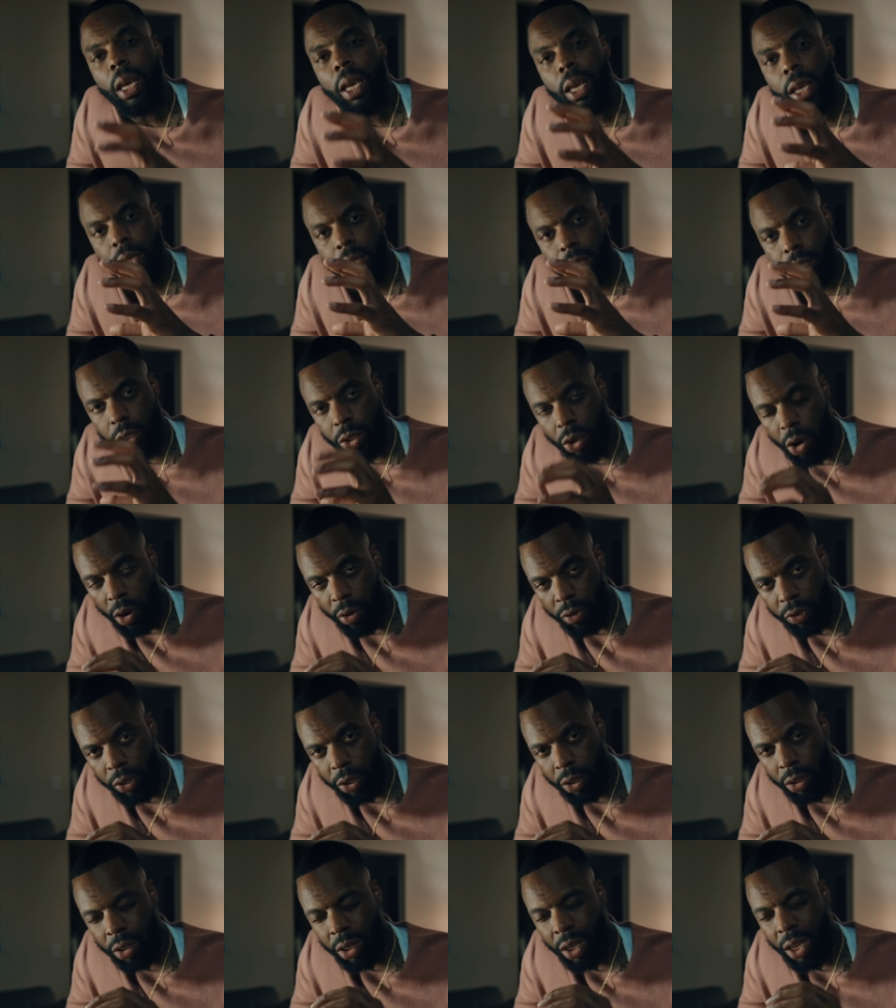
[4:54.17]
It's
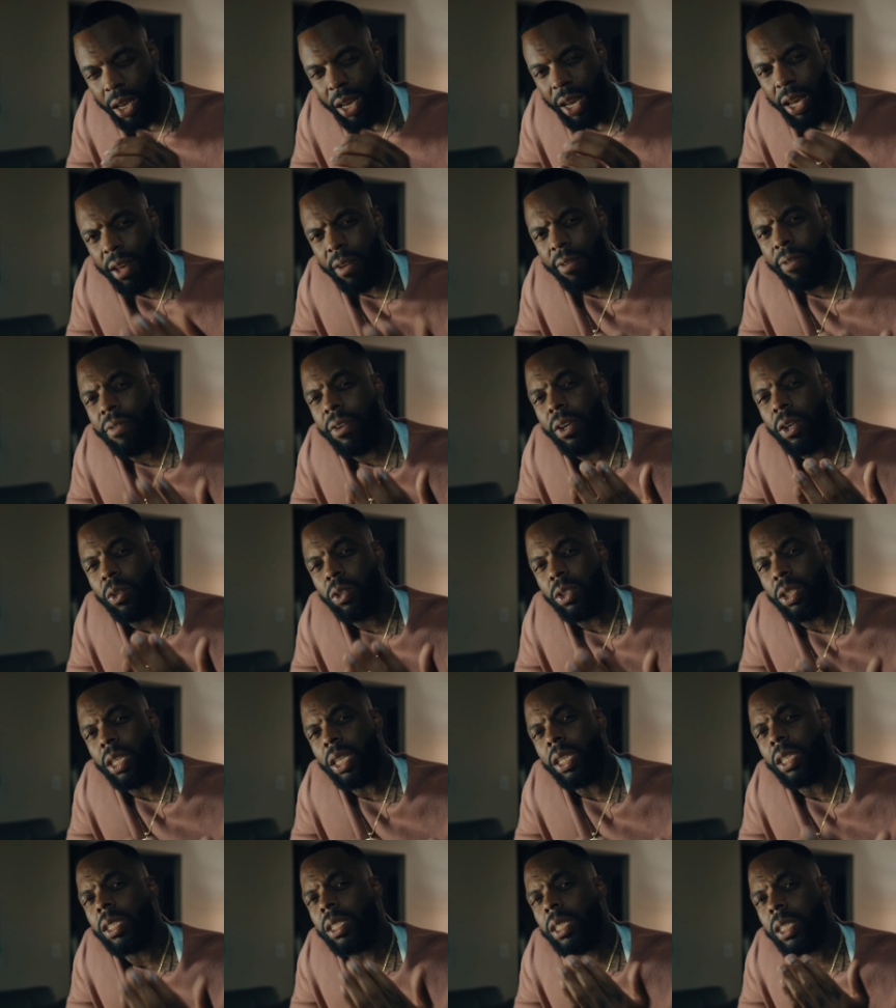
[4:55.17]
softer. It fills
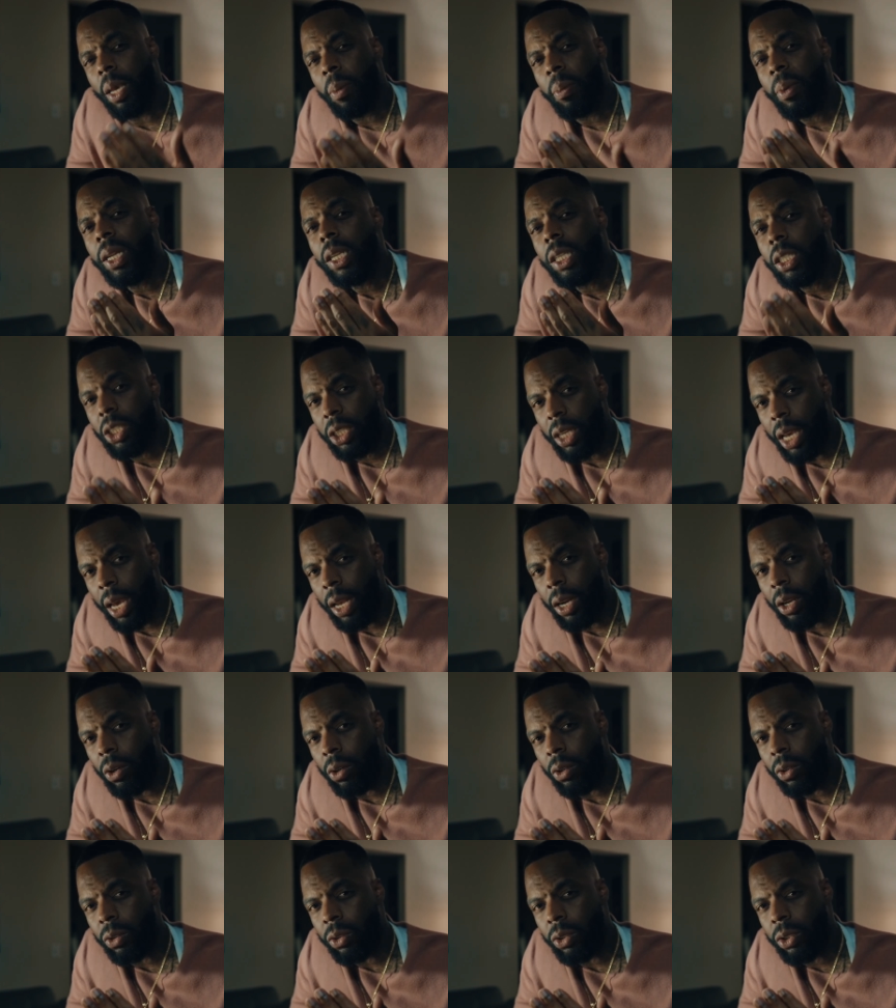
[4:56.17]
in some of the
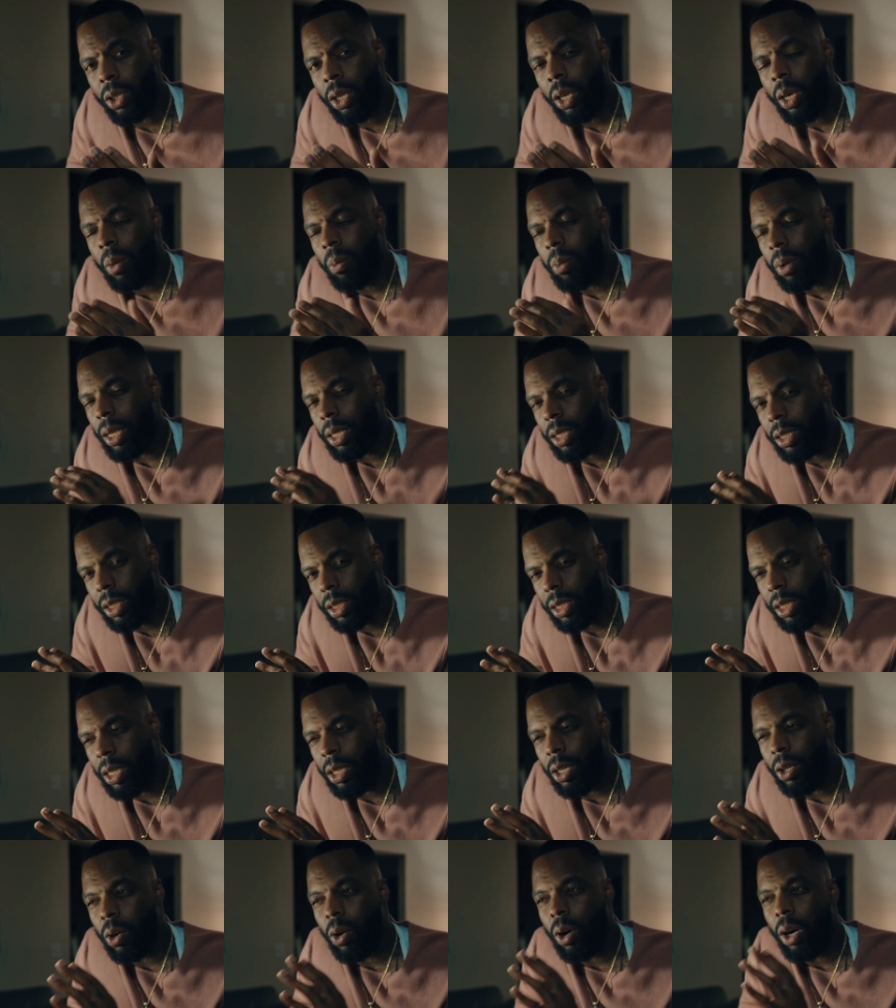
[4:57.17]
shadows, but it
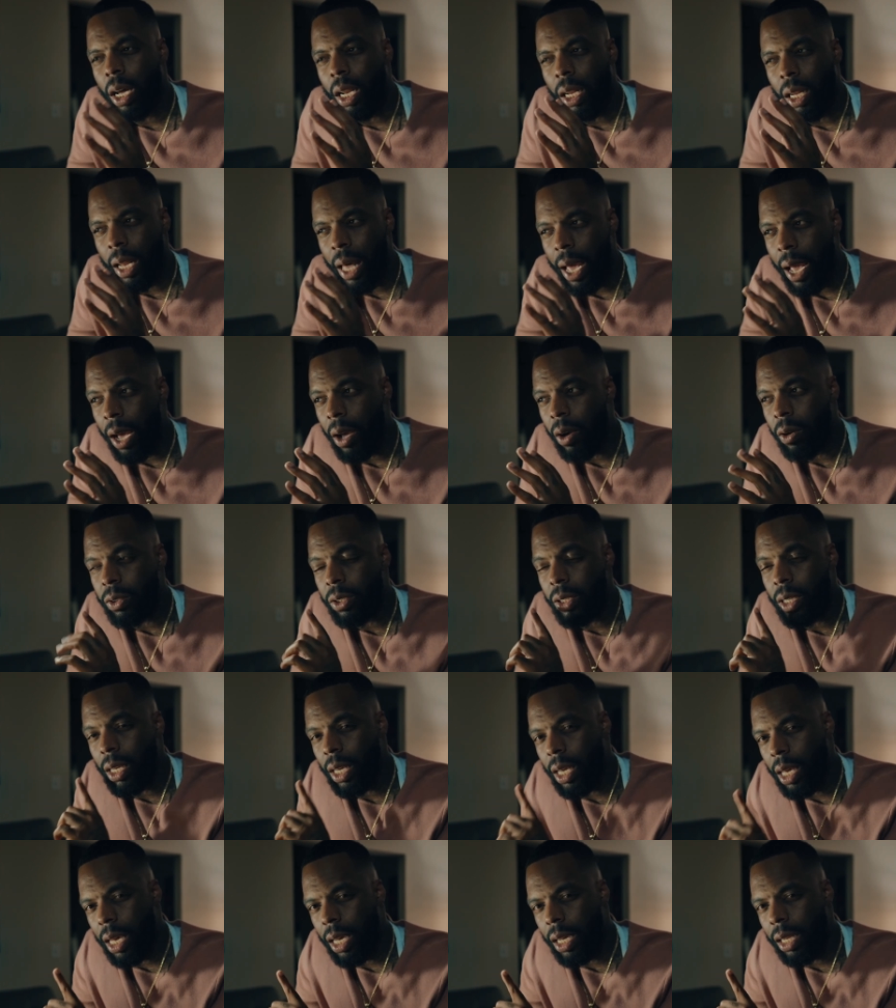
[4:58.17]
still allows the
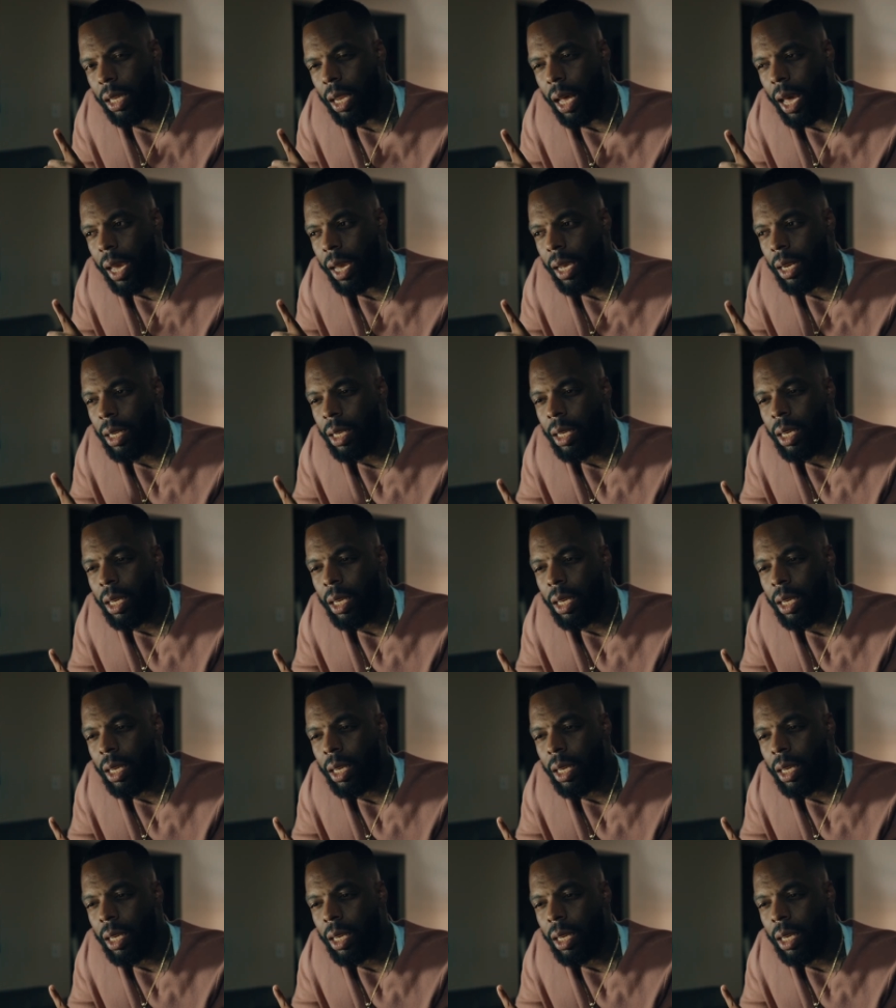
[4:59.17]
key light